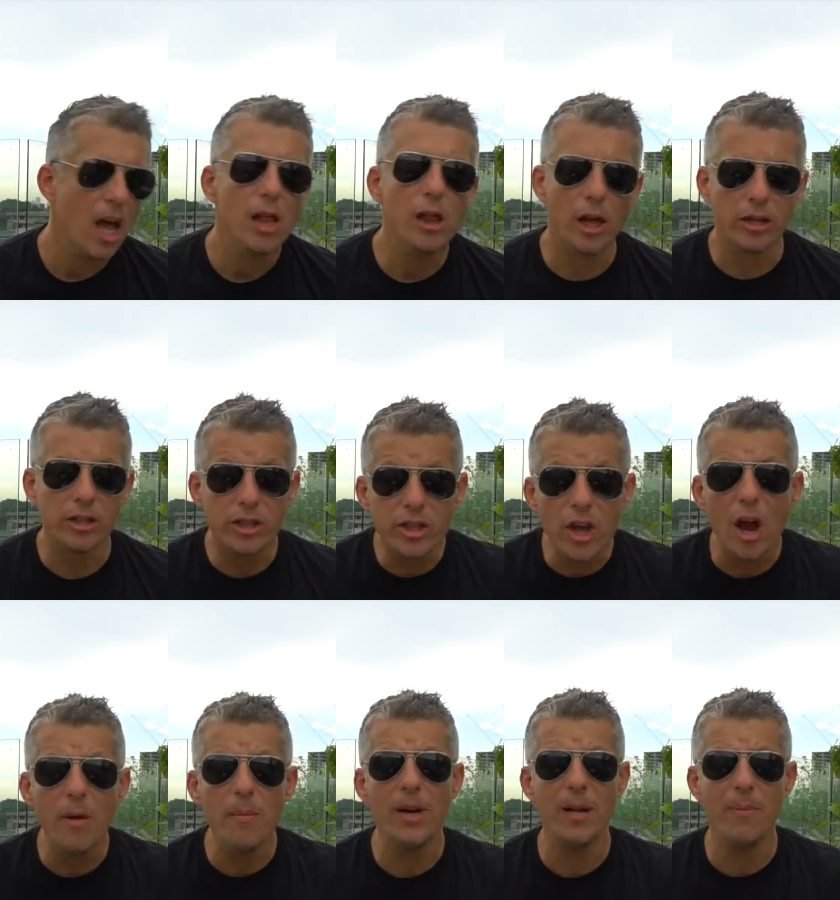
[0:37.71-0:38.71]
Look,
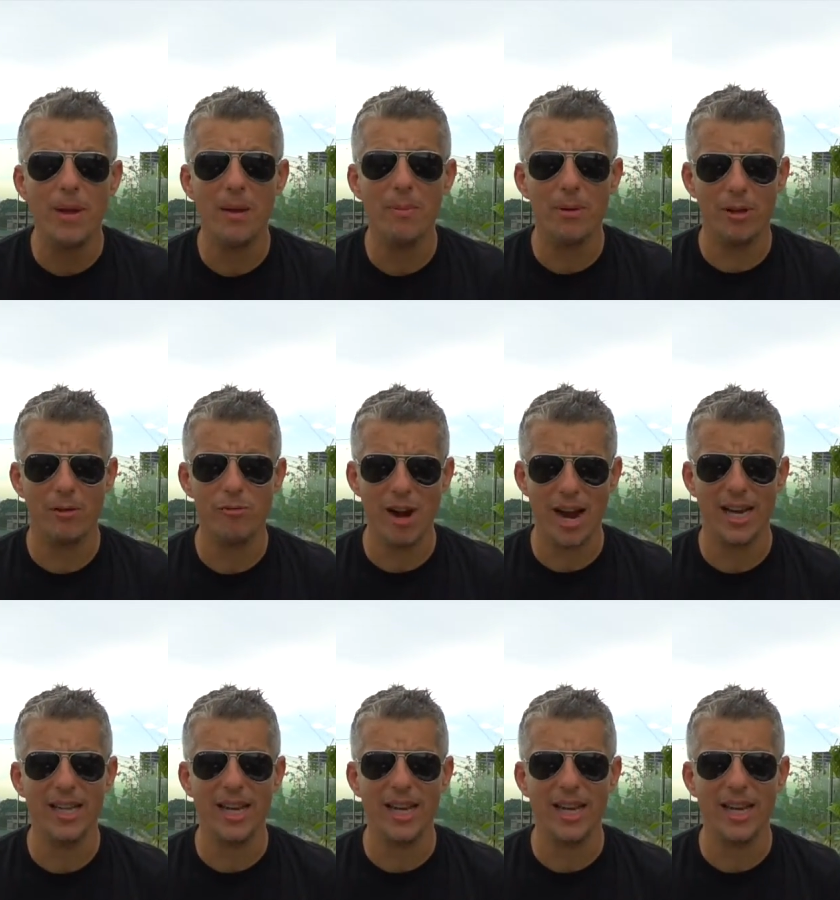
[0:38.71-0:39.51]
so many people have written